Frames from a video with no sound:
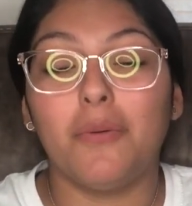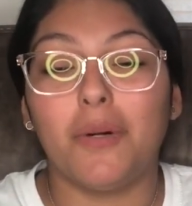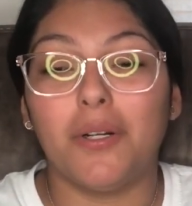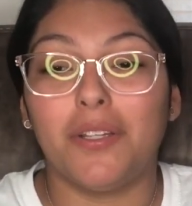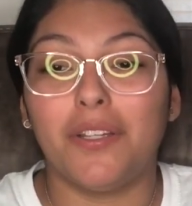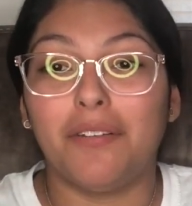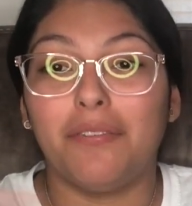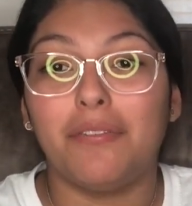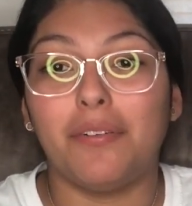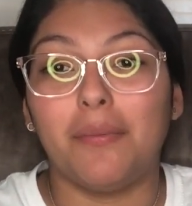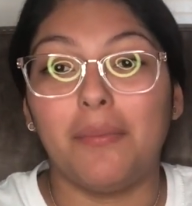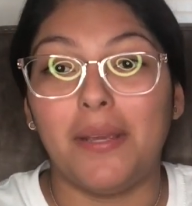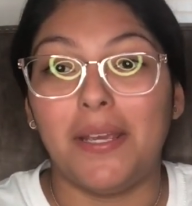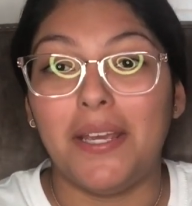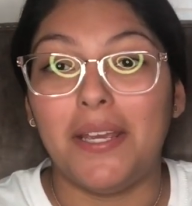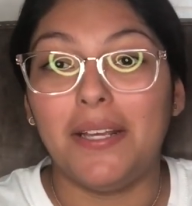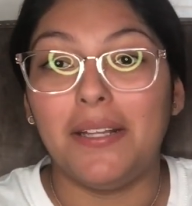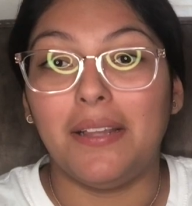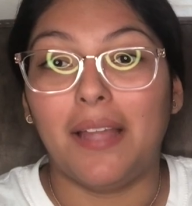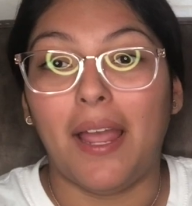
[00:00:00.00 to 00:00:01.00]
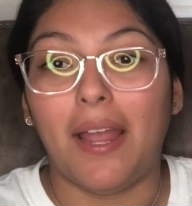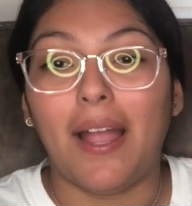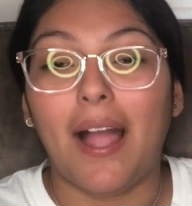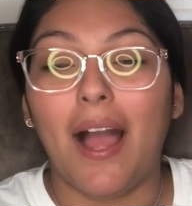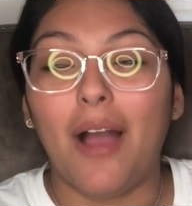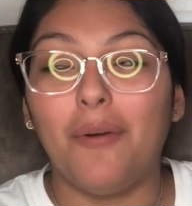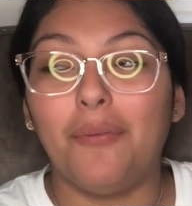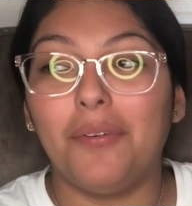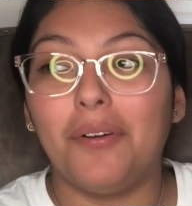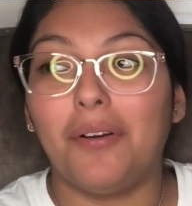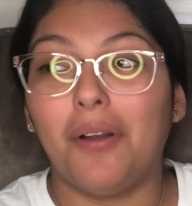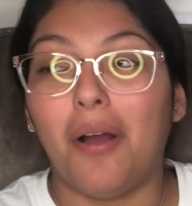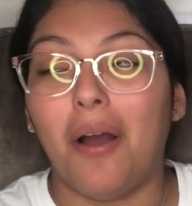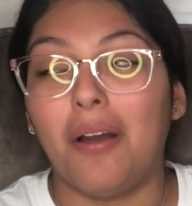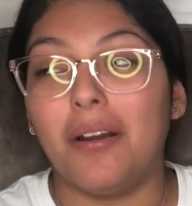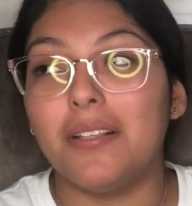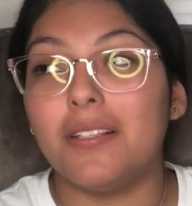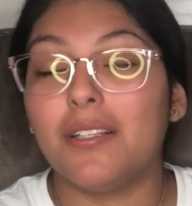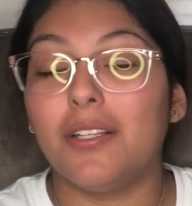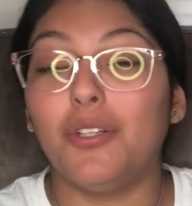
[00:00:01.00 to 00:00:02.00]
worth it for me. Like, I would
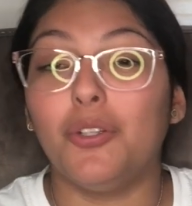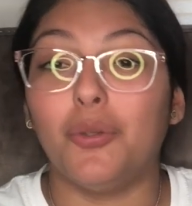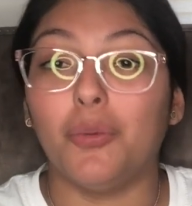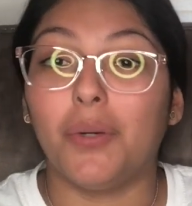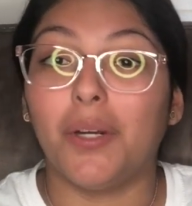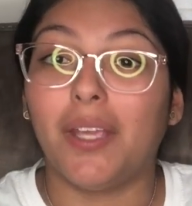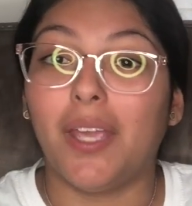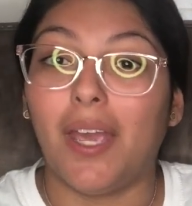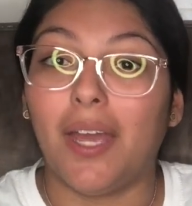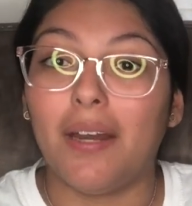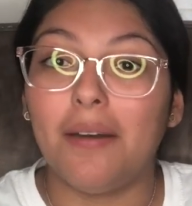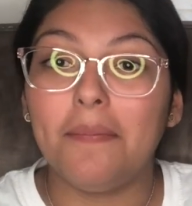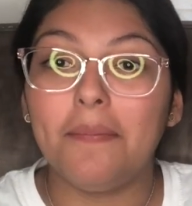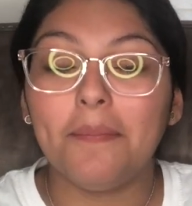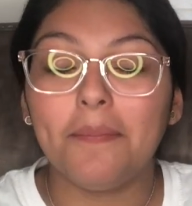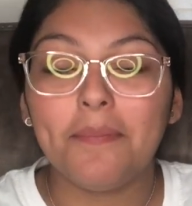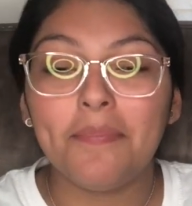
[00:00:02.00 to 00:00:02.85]
honestly do it again.